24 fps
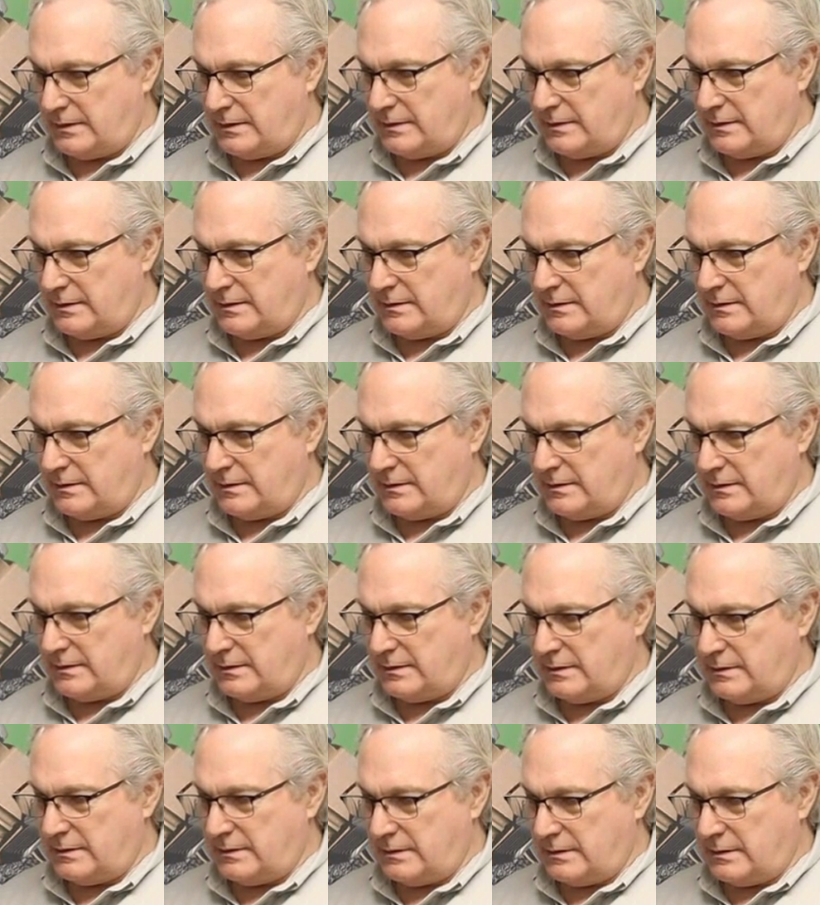
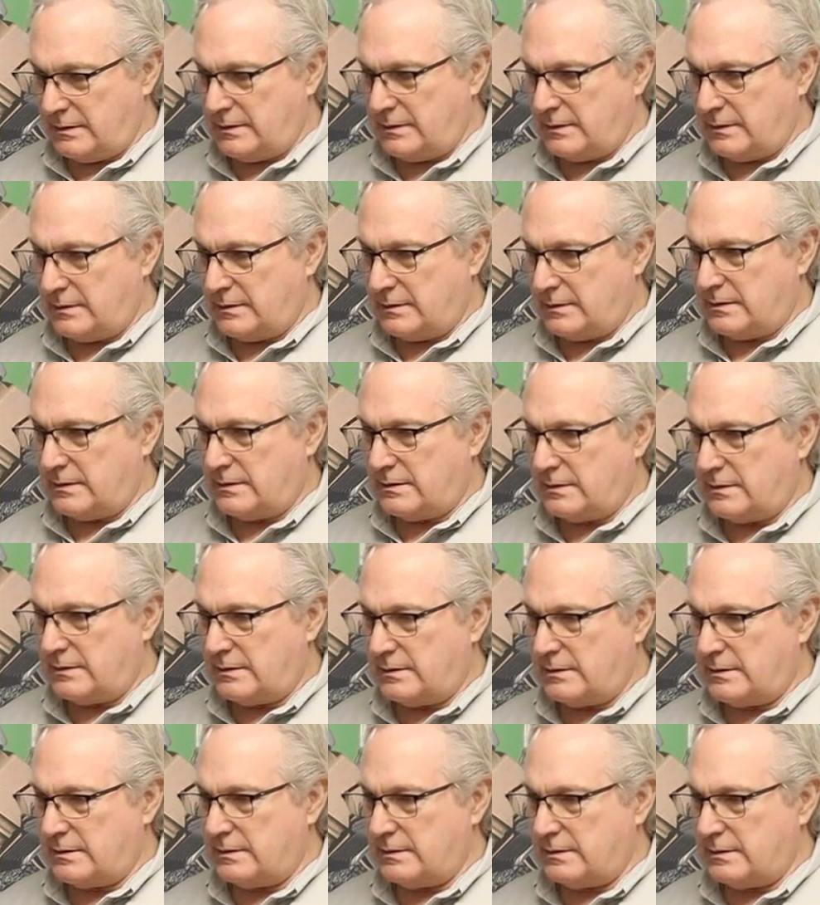
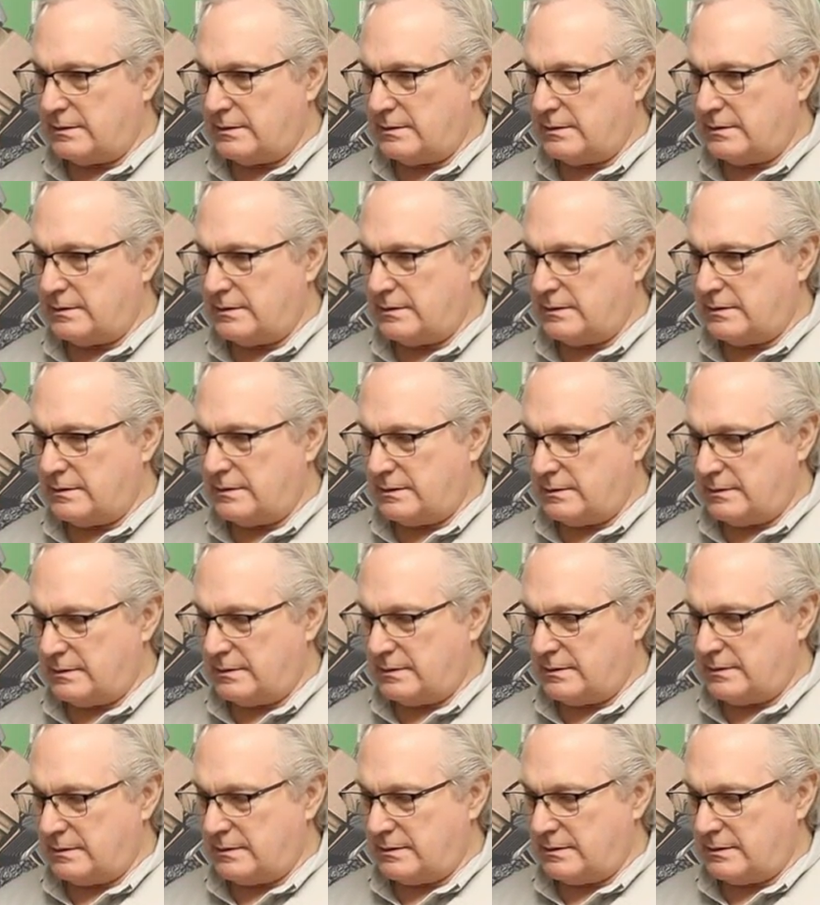
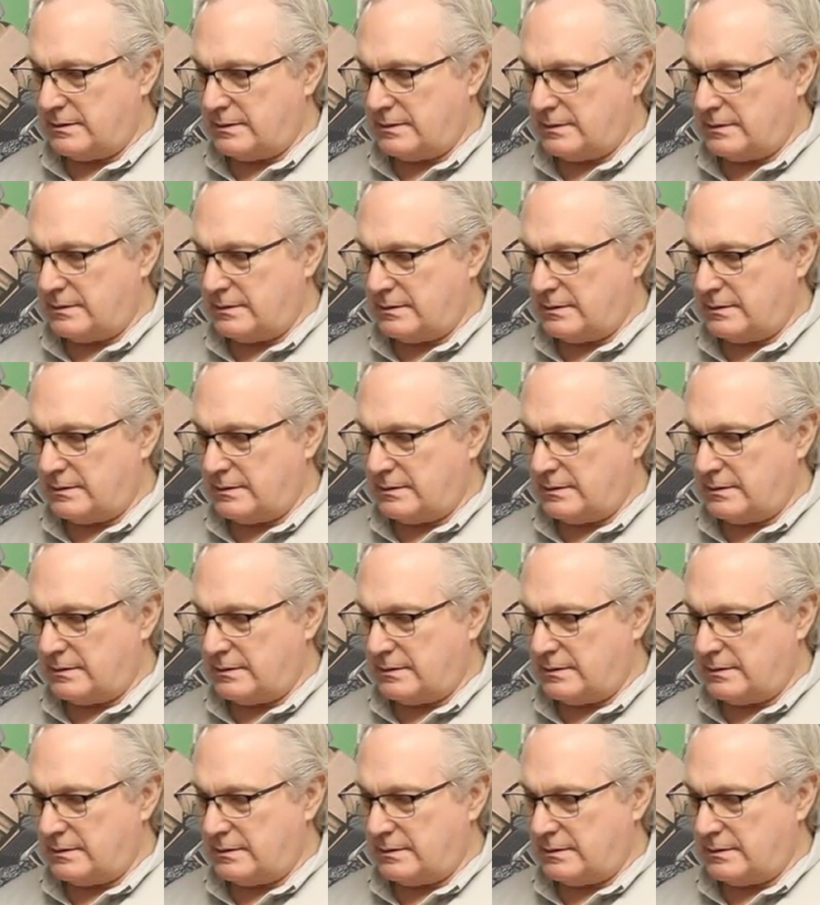This person isn't speaking.